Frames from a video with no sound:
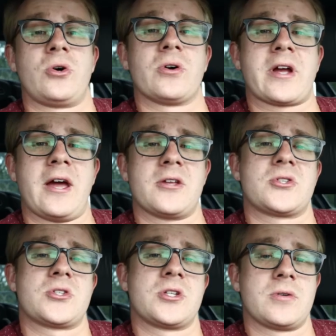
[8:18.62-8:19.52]
whole
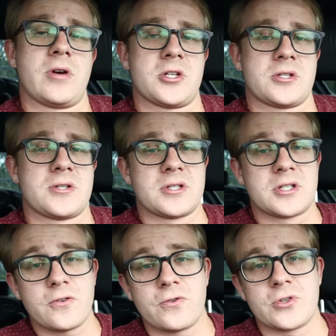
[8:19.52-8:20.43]
cancer situation is a
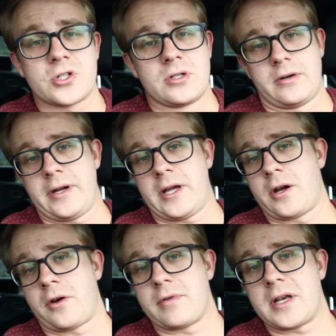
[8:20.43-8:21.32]
different story
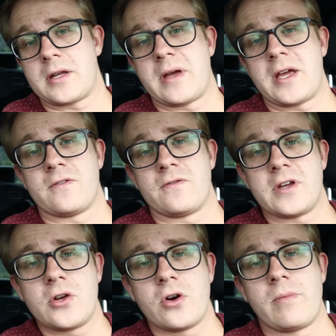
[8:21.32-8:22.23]
I already made a
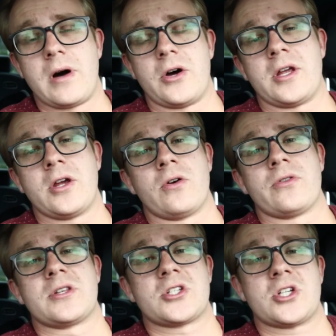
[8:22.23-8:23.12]
video about here on
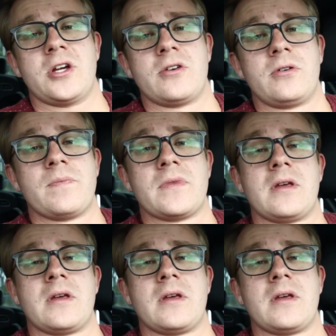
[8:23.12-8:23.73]
this channel,